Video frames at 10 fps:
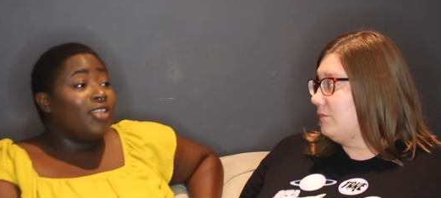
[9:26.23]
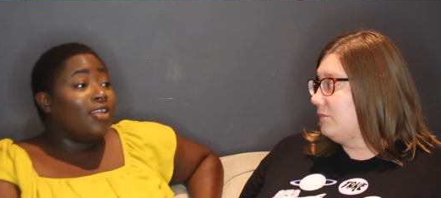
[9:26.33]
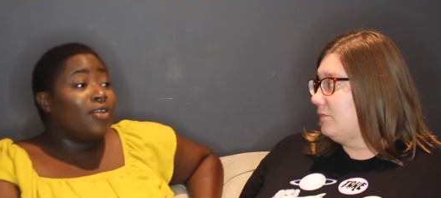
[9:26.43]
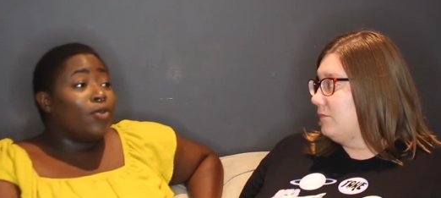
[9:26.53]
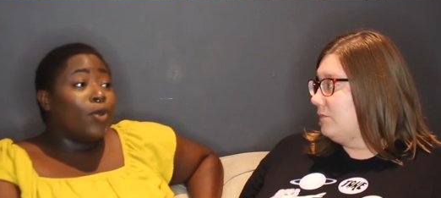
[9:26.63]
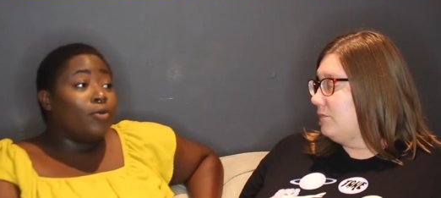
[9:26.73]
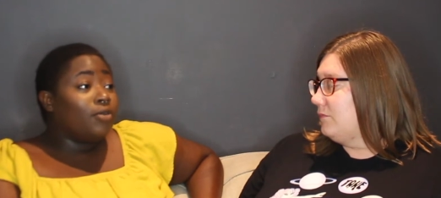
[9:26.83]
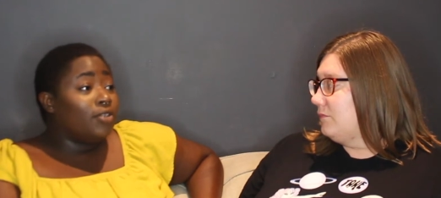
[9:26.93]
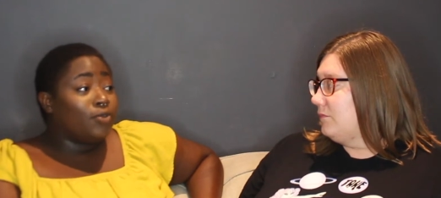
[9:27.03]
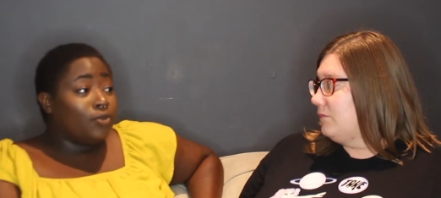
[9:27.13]
Speaker 1: like
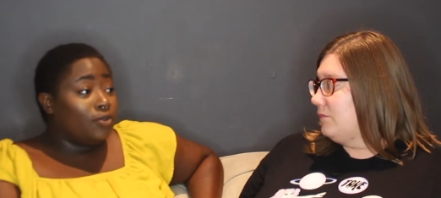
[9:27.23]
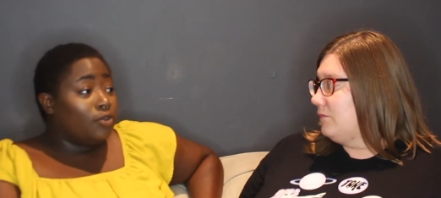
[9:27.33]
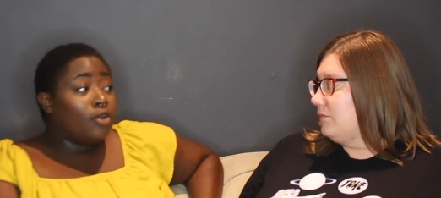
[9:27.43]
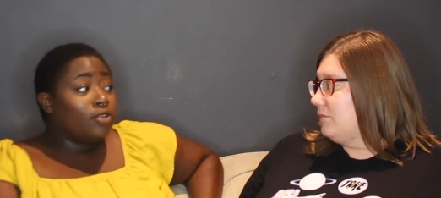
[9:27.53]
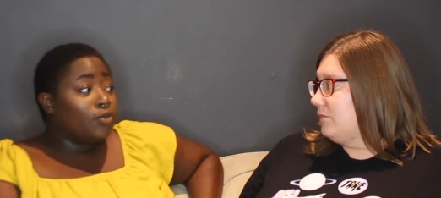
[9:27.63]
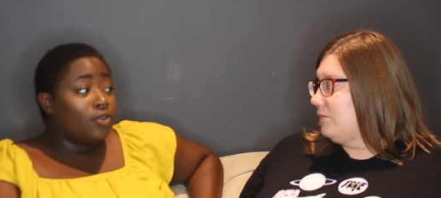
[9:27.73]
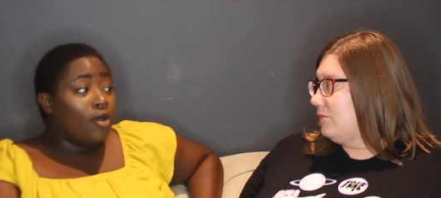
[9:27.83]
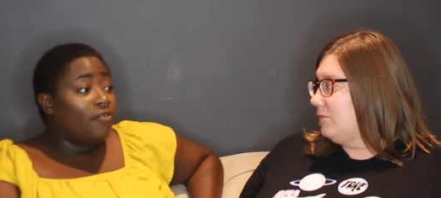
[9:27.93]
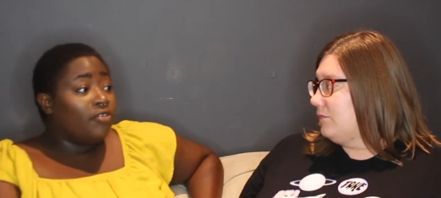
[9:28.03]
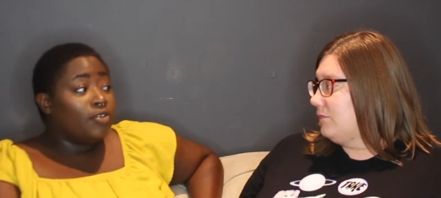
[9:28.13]
going into the doctor's
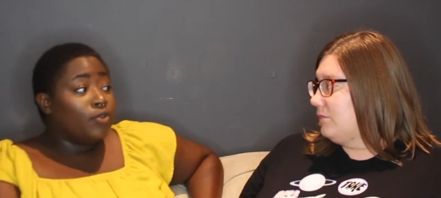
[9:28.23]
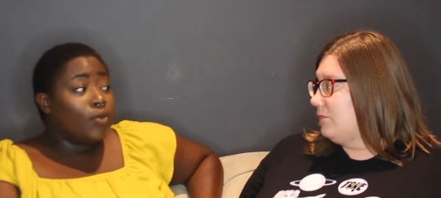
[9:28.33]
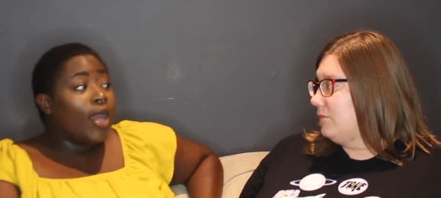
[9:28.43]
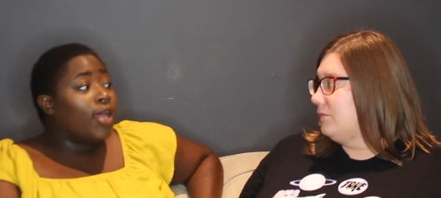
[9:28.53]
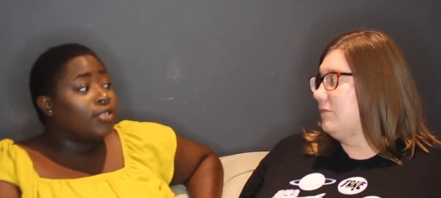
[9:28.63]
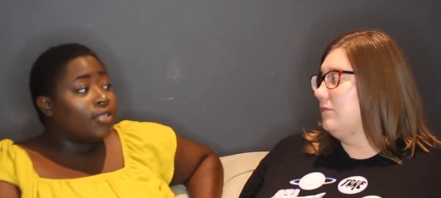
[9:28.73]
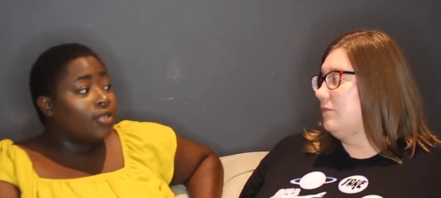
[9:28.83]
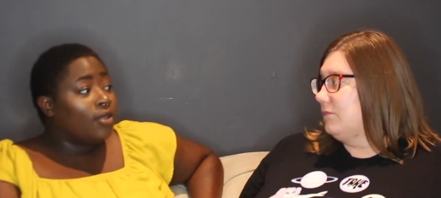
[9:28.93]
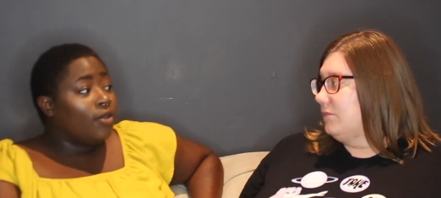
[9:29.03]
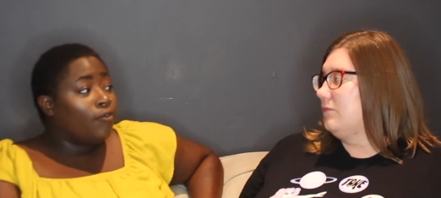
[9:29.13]
office to
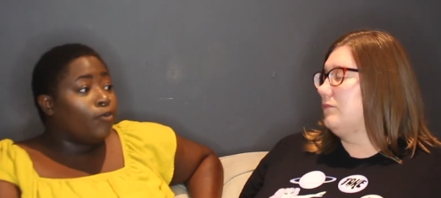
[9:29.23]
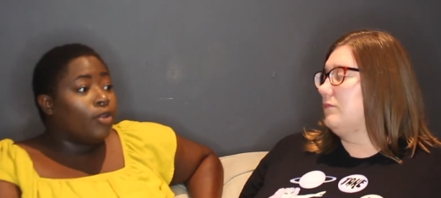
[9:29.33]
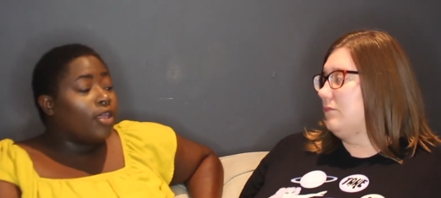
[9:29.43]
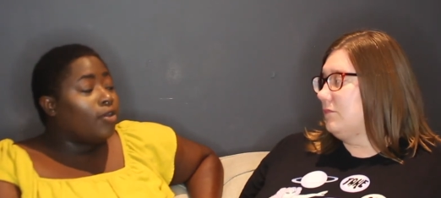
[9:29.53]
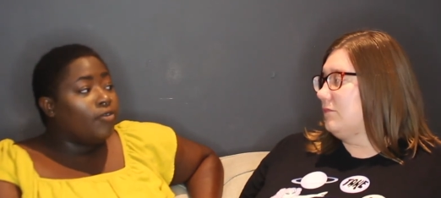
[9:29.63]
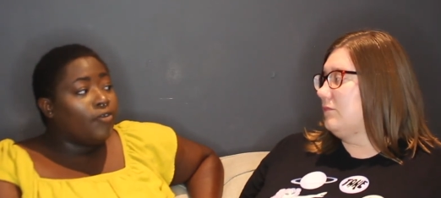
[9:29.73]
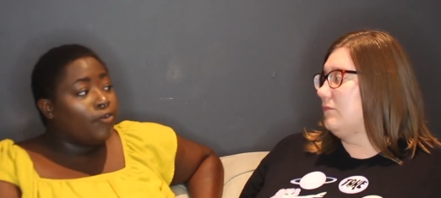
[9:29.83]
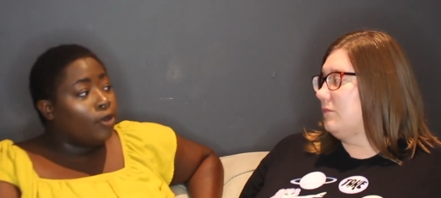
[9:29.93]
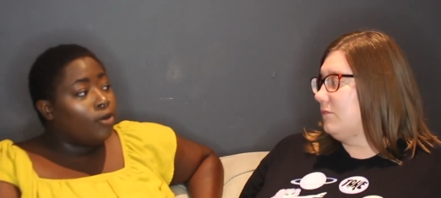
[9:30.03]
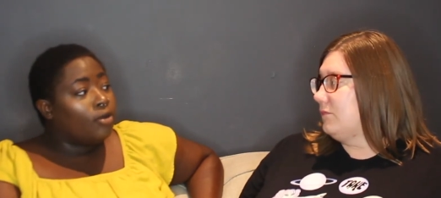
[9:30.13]
ask for like a
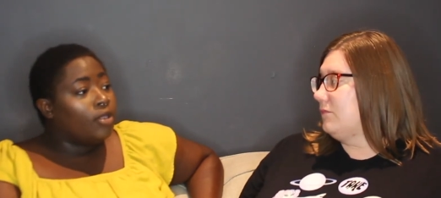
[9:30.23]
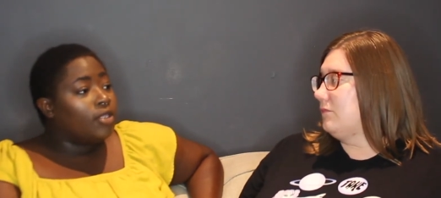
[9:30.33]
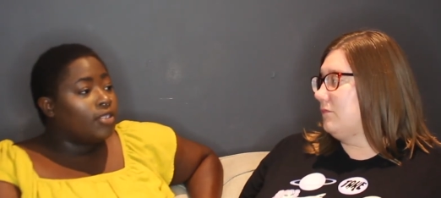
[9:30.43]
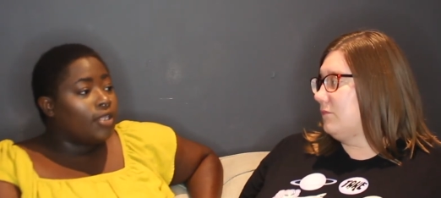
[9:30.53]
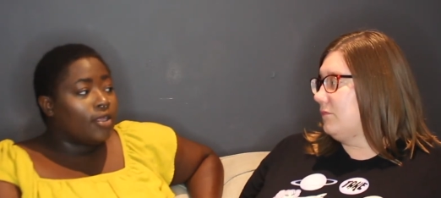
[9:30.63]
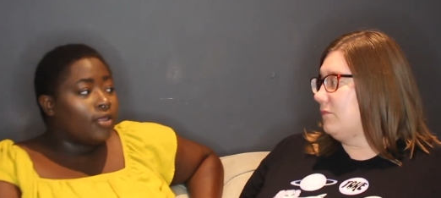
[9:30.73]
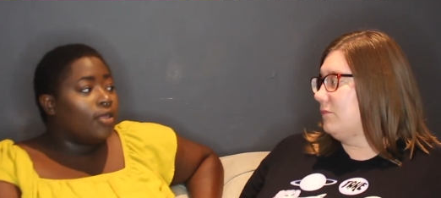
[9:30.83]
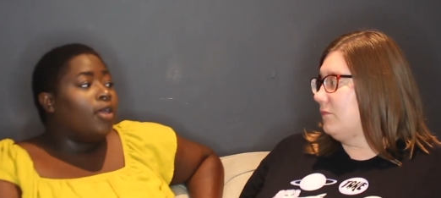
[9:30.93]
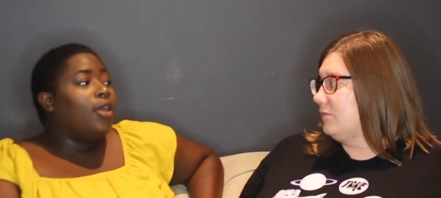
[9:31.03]
referral, it's like